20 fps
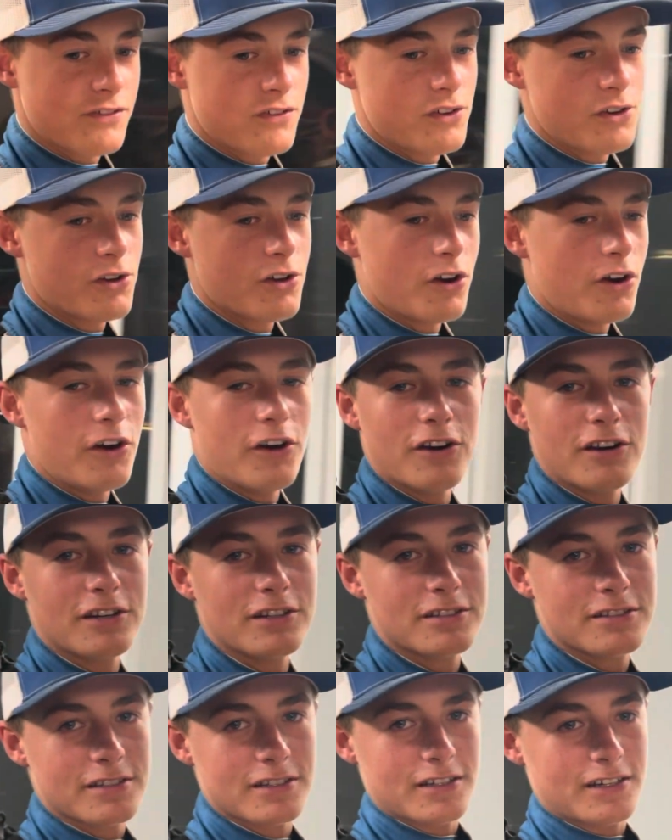a few
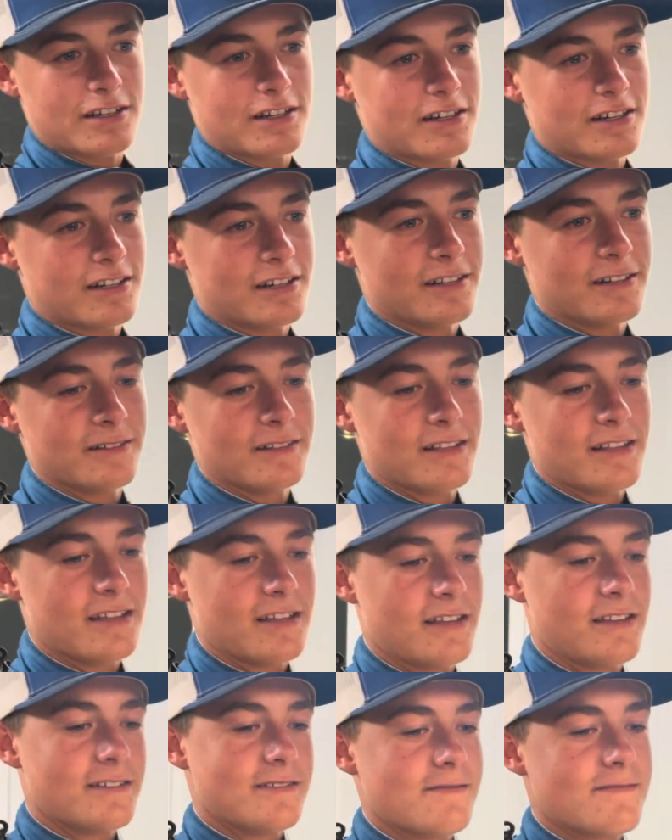cars. Uh,
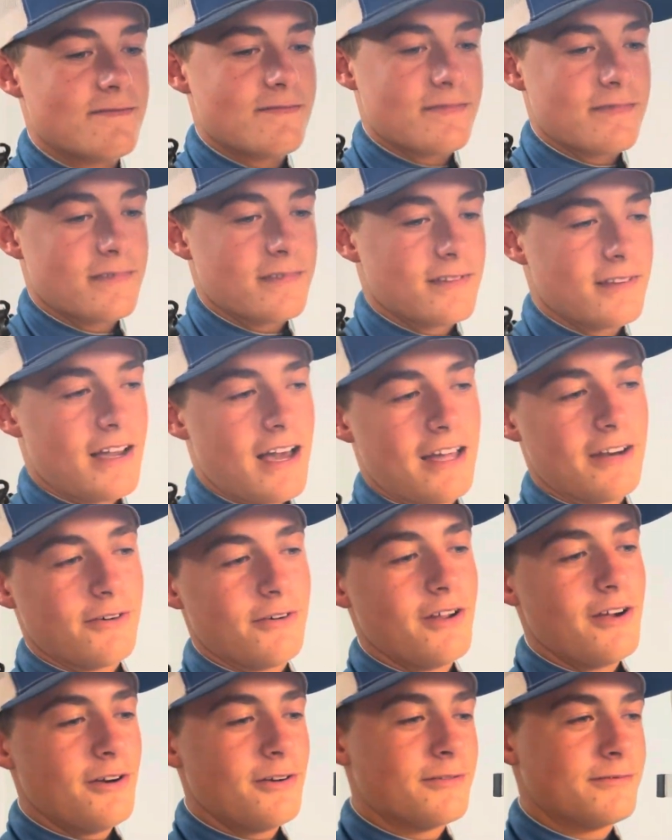I
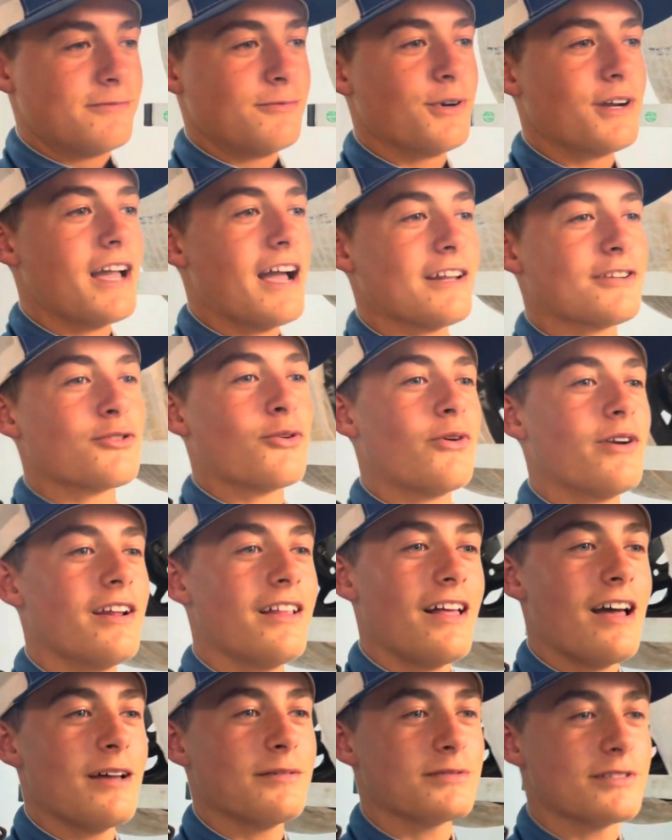don't know. We got 20
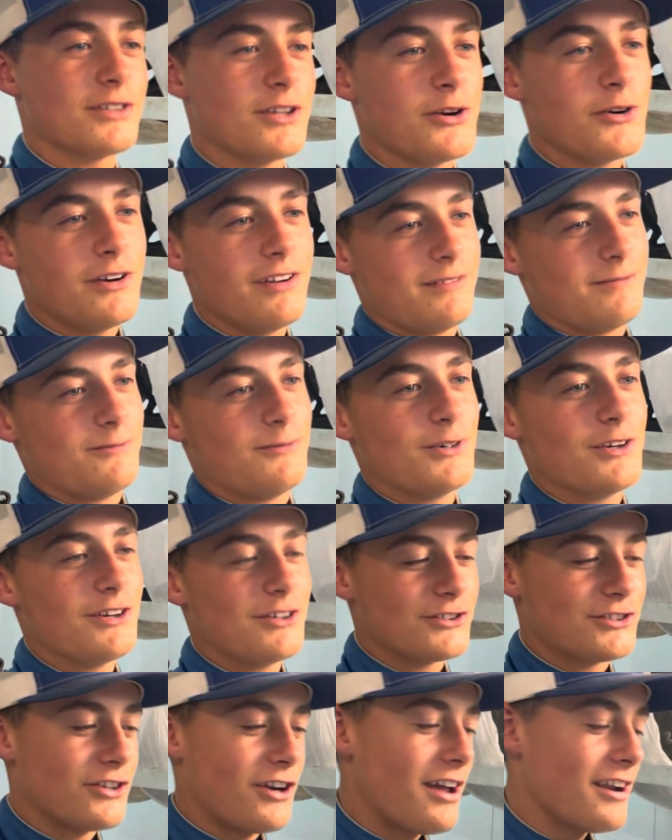laps to do it. We're
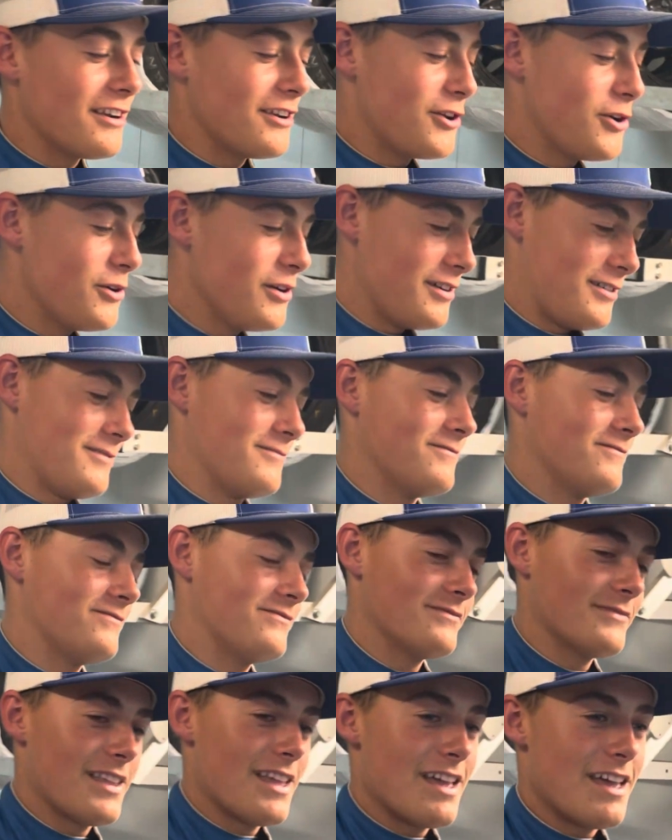gonna try to do
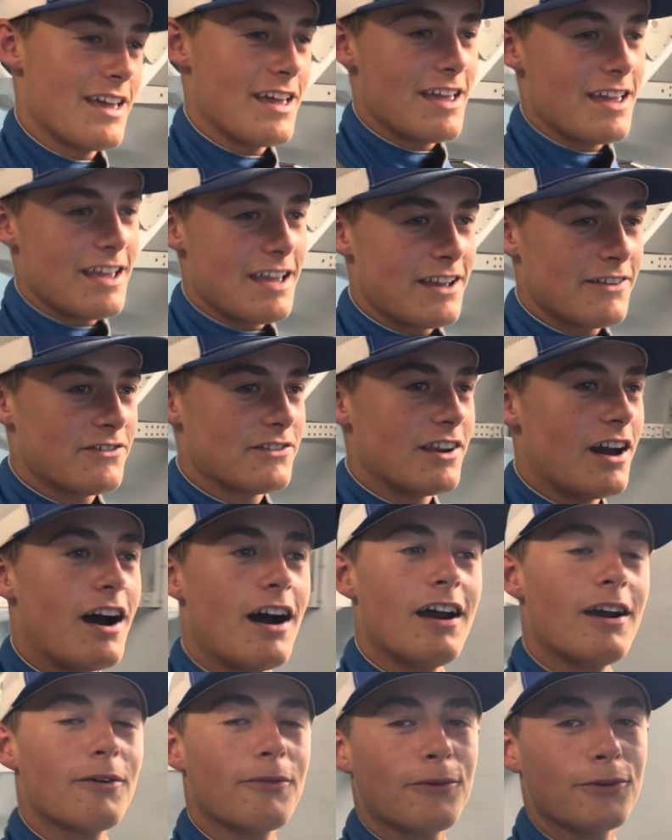it. If
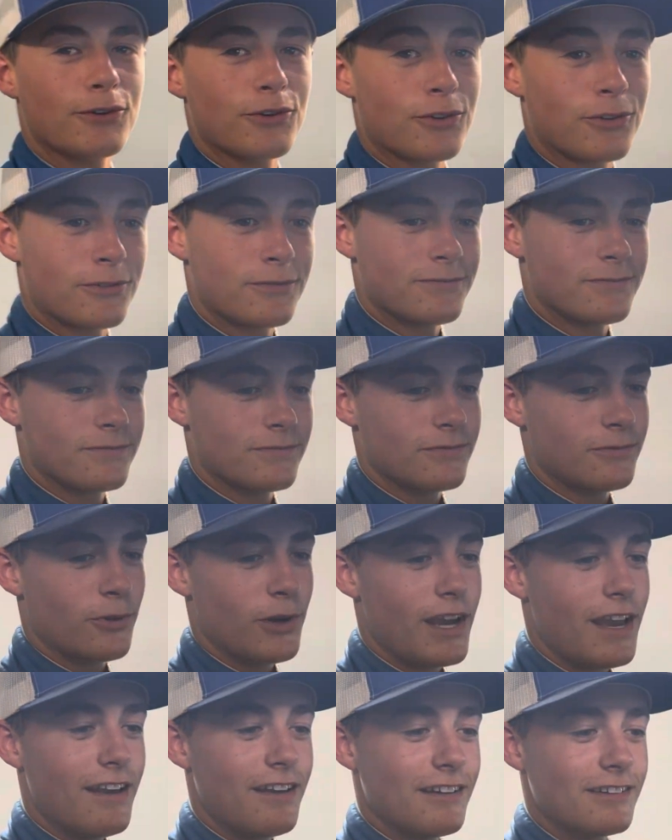not, well,
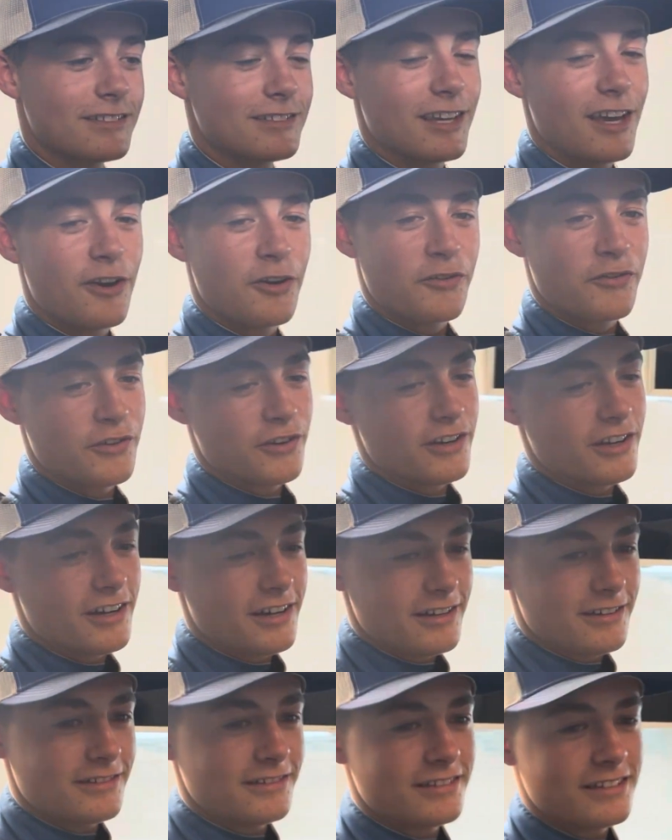we ain't gonna settle for
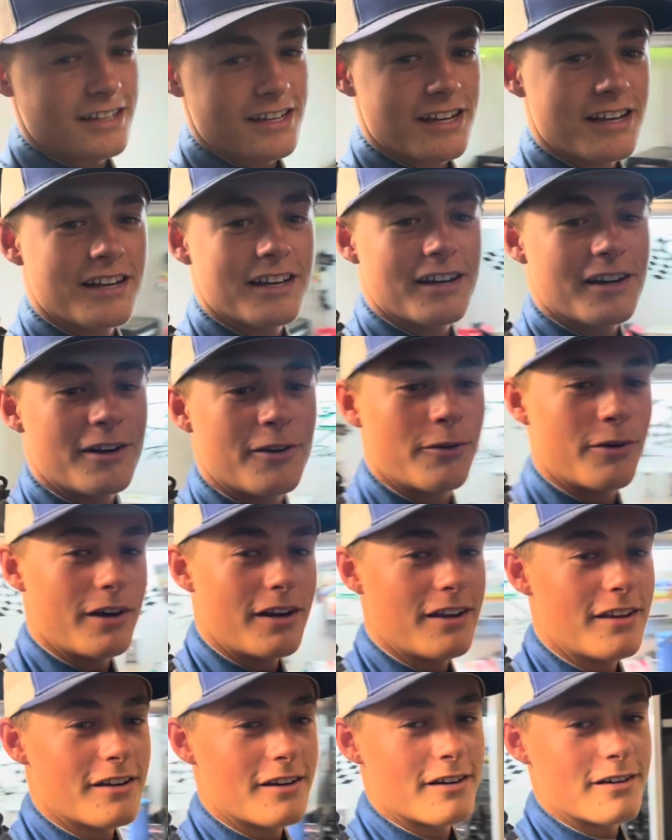nothing.
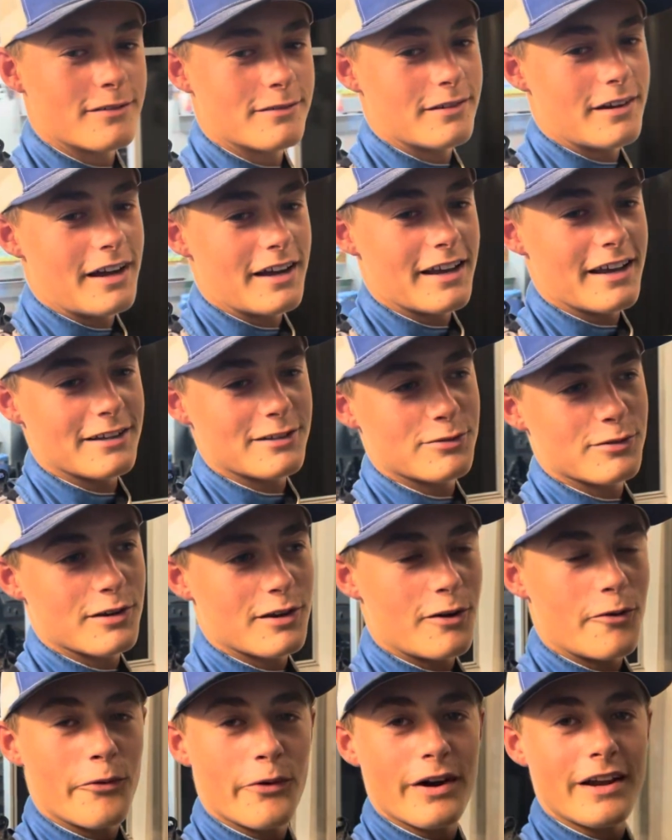We're either, I guess,
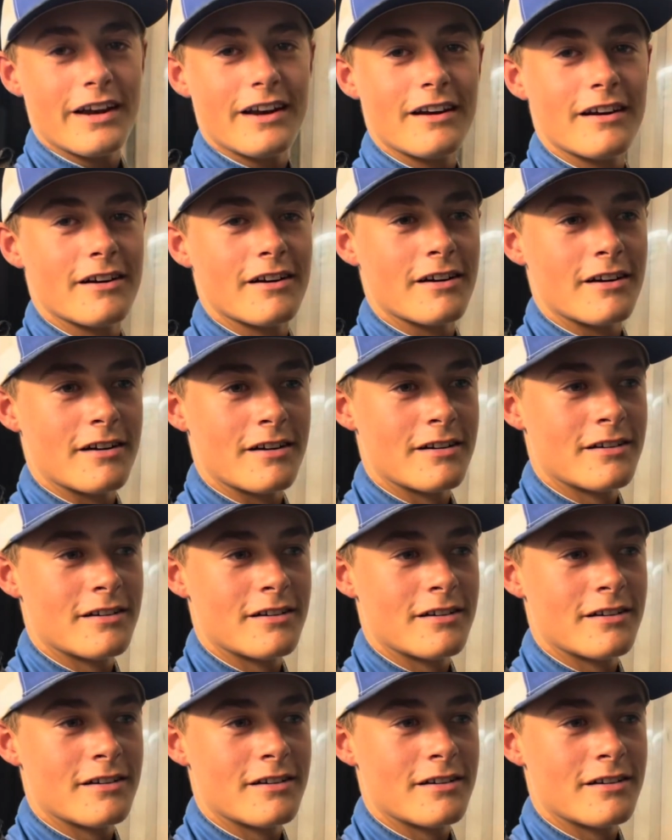we're gonna win it or